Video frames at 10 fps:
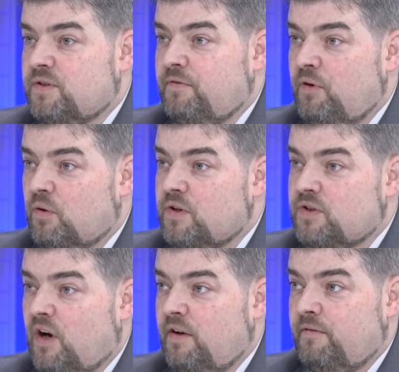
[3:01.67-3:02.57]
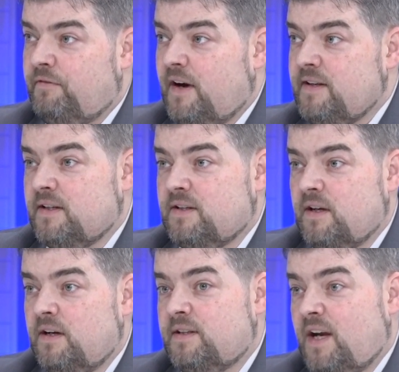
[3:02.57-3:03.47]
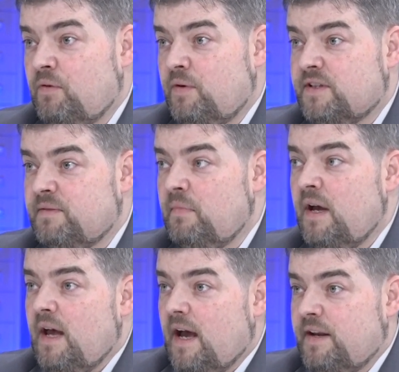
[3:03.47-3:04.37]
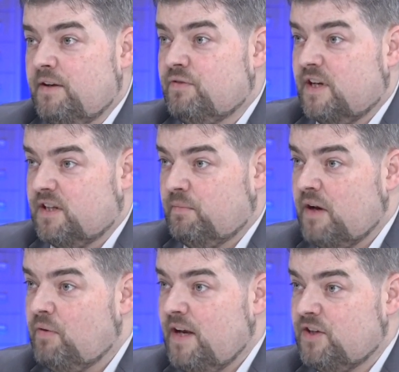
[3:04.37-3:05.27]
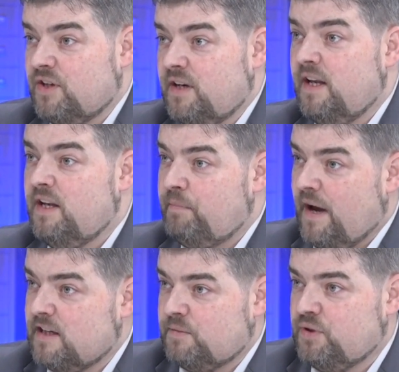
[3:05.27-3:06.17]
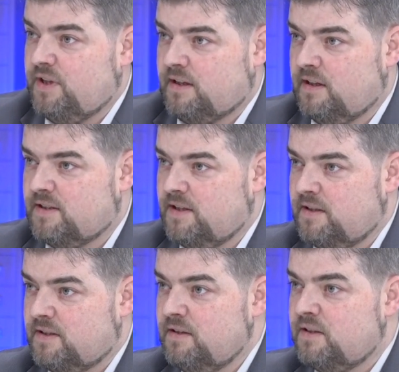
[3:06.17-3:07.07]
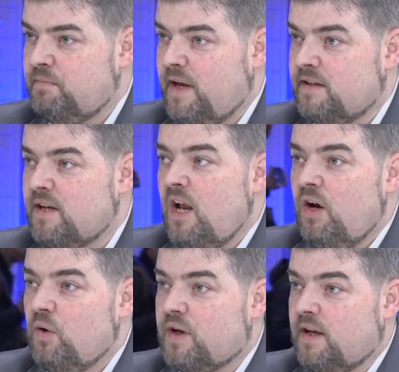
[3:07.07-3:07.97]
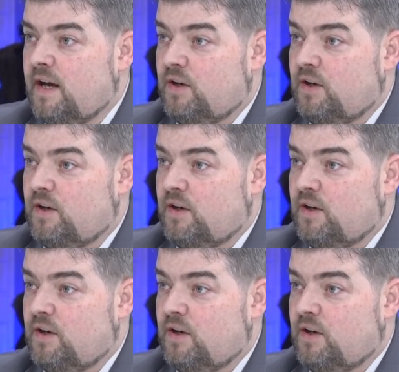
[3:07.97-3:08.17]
to focus on fighting terrorism and addressing migration. In the past, protecting citizens meant looking at